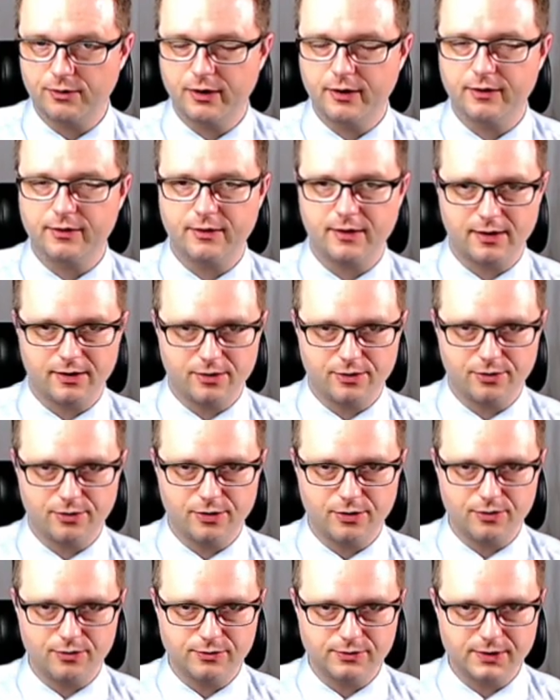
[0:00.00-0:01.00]
that you're
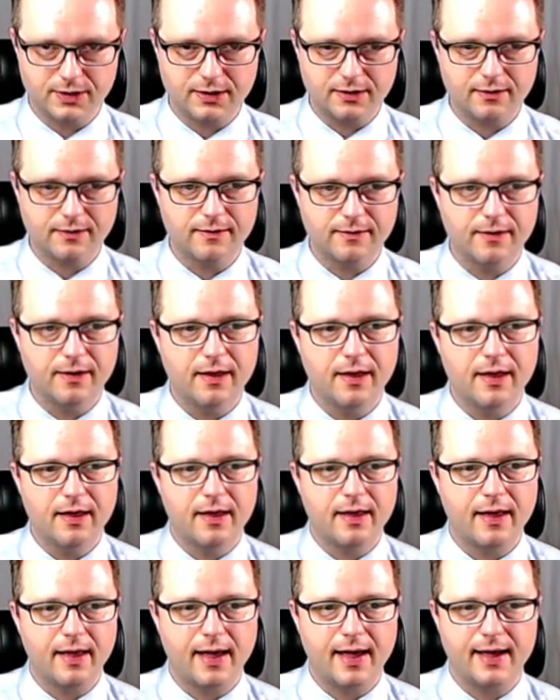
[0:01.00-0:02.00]
using,
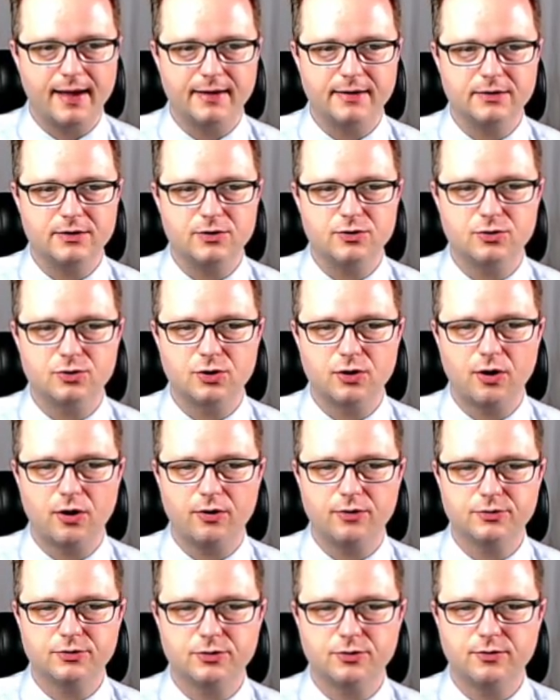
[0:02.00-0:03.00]
and you should
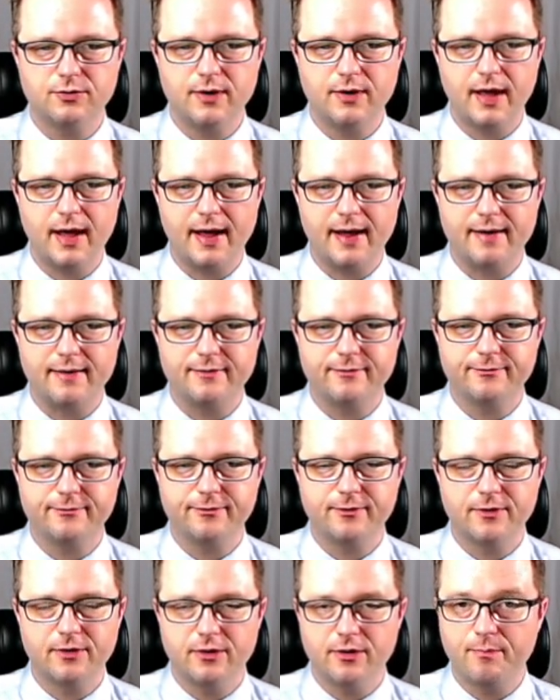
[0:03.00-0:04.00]
also have
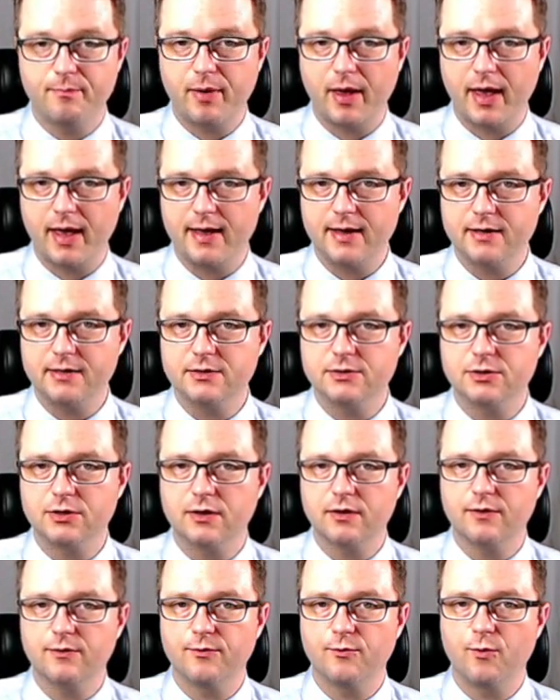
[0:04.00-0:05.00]
the page
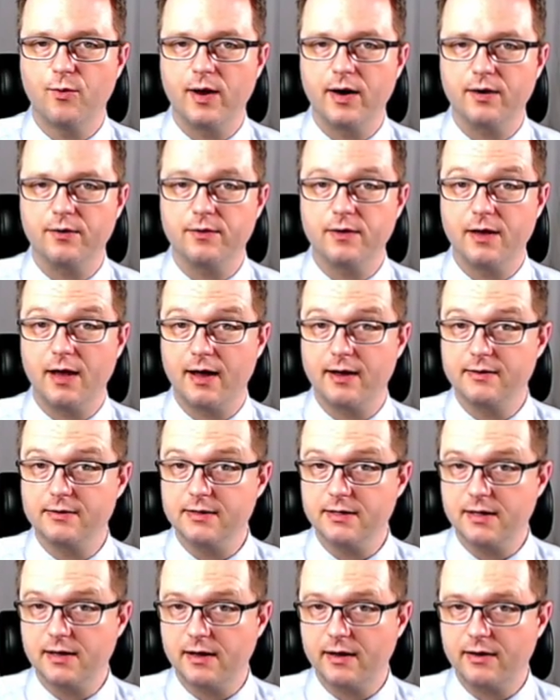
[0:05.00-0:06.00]
where the
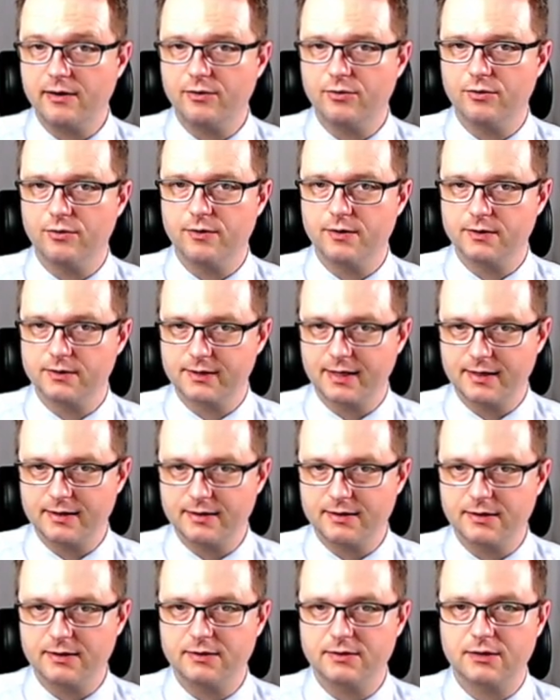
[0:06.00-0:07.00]
idea or the
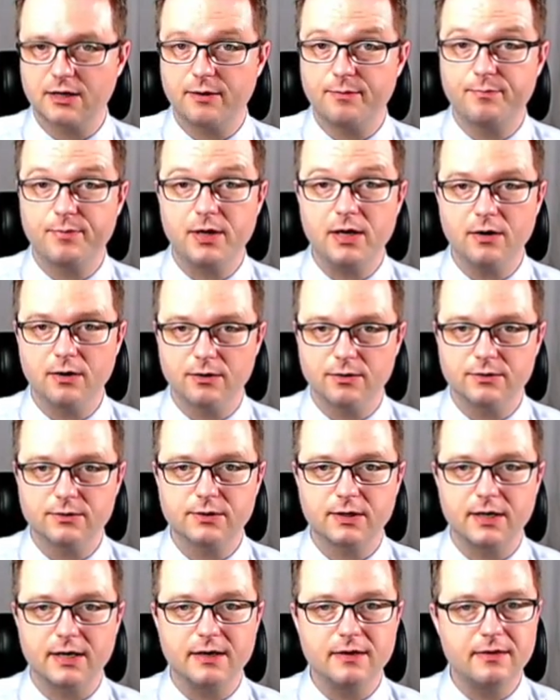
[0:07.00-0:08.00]
sentence appears
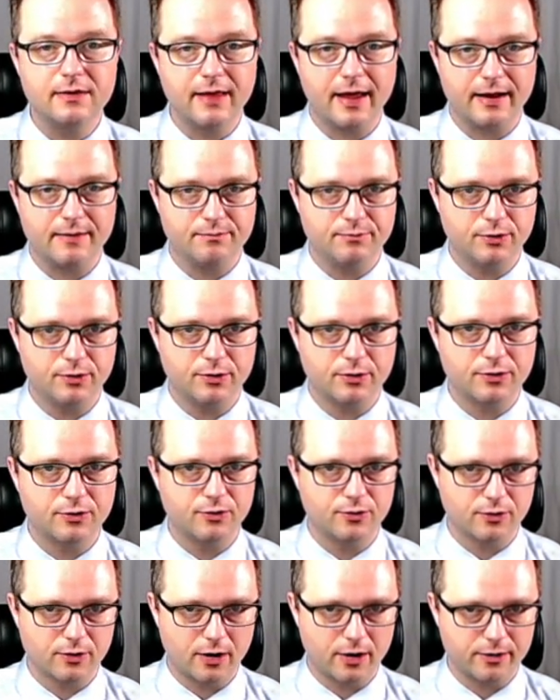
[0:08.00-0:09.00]
in that book
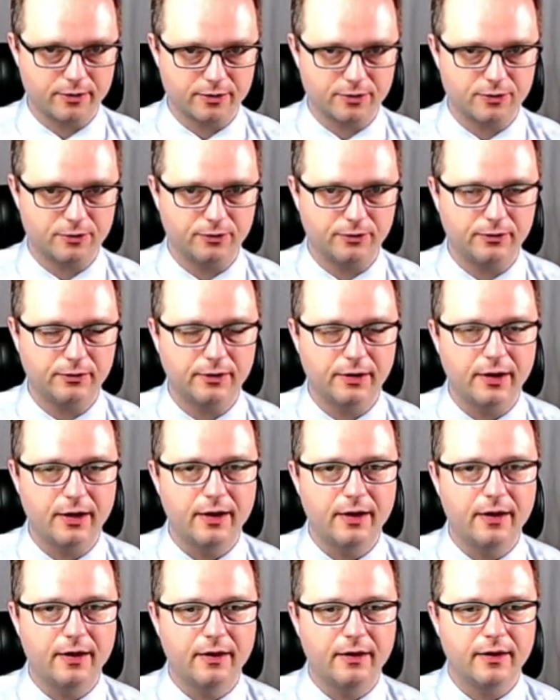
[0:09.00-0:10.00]
or article
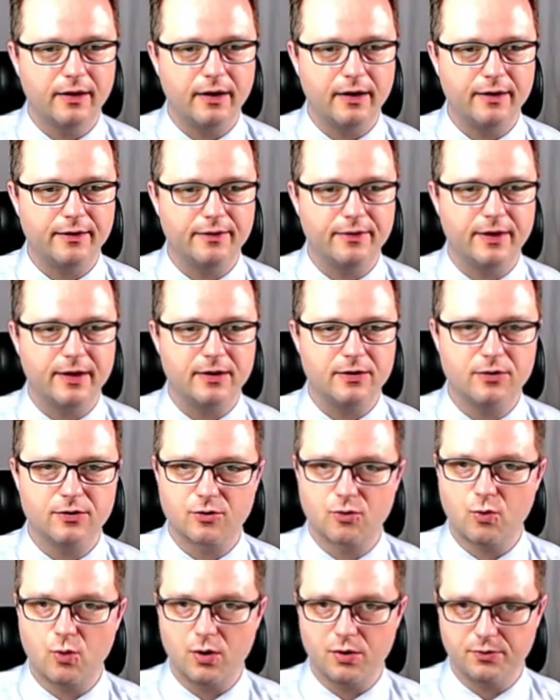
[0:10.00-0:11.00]
that you're
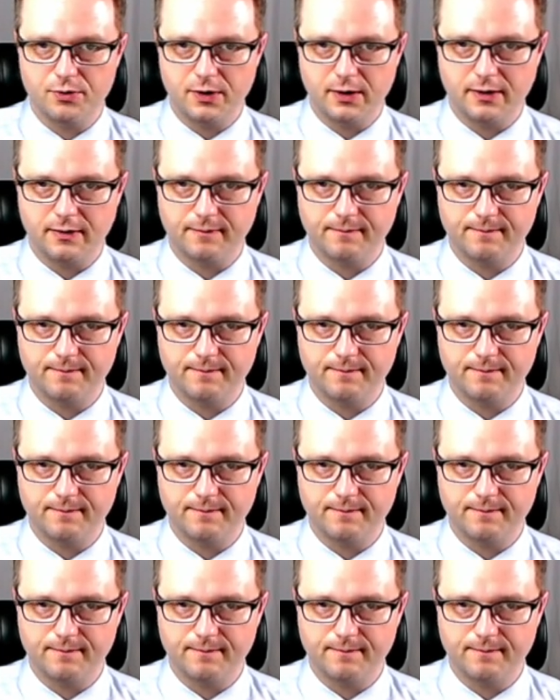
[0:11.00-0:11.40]
quoting.